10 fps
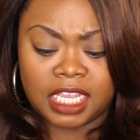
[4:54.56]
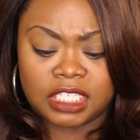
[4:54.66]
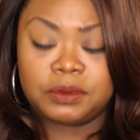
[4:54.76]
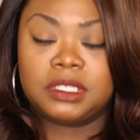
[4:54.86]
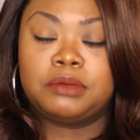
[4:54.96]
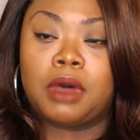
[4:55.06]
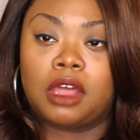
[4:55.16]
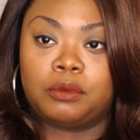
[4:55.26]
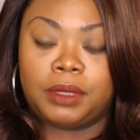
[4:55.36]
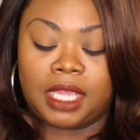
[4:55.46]
next one is
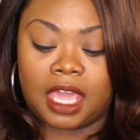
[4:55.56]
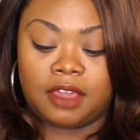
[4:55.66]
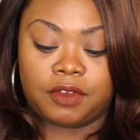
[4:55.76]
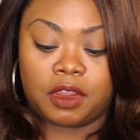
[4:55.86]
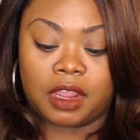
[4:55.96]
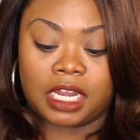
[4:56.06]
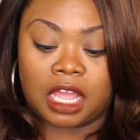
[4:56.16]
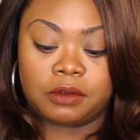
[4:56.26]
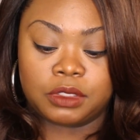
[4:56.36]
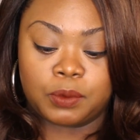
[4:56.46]
Model Behavior, and
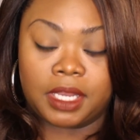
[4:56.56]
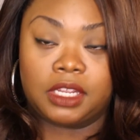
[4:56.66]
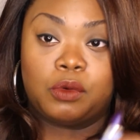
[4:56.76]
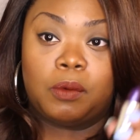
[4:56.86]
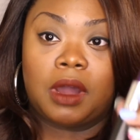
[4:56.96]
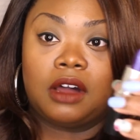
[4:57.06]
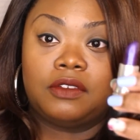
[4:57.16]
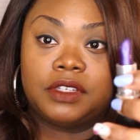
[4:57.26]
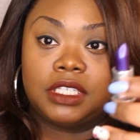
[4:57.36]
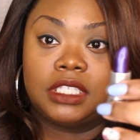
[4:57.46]
I was waiting a while
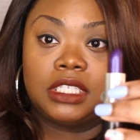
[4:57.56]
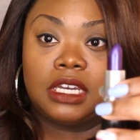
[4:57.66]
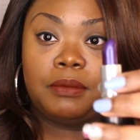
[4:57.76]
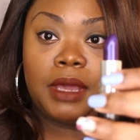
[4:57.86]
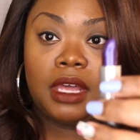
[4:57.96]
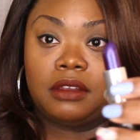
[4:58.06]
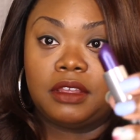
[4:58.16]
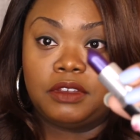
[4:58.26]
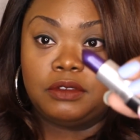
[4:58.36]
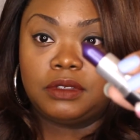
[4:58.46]
for this to come out.
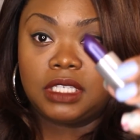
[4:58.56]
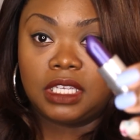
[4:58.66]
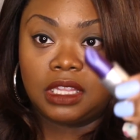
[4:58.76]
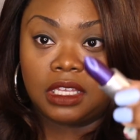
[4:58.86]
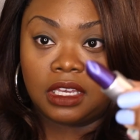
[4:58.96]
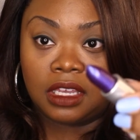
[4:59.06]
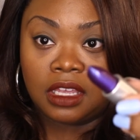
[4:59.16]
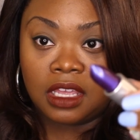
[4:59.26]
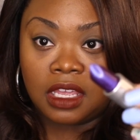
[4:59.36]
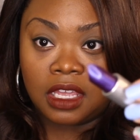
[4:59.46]
If you see the
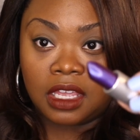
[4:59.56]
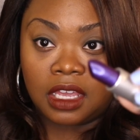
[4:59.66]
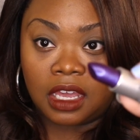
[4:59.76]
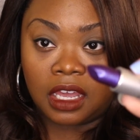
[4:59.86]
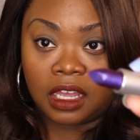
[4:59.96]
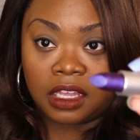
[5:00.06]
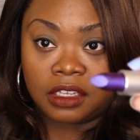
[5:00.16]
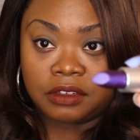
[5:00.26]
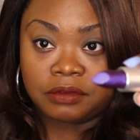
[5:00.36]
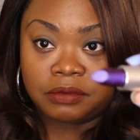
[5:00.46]
Uh,
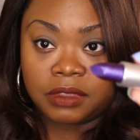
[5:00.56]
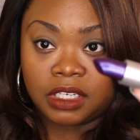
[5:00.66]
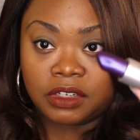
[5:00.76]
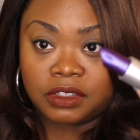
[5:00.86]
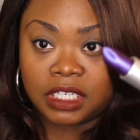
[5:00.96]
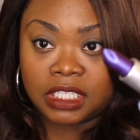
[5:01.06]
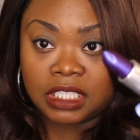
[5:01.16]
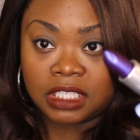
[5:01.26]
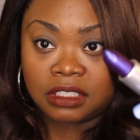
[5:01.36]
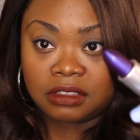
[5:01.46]
the
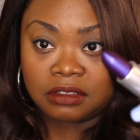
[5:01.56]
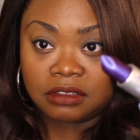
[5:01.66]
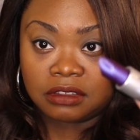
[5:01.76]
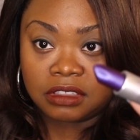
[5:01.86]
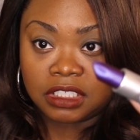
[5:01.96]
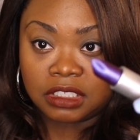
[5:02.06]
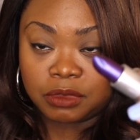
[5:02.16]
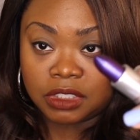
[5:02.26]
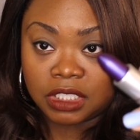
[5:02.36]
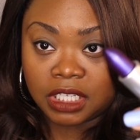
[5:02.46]
iridescent
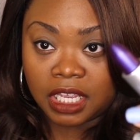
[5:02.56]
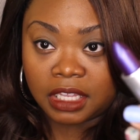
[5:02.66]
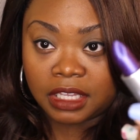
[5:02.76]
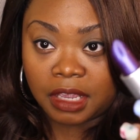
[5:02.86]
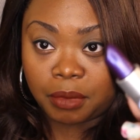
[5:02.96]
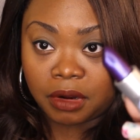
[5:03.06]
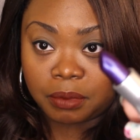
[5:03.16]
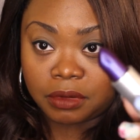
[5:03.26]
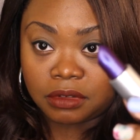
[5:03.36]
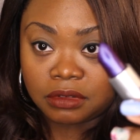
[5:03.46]
shimmers in that and that
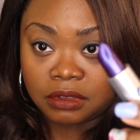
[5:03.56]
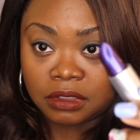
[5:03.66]
purple.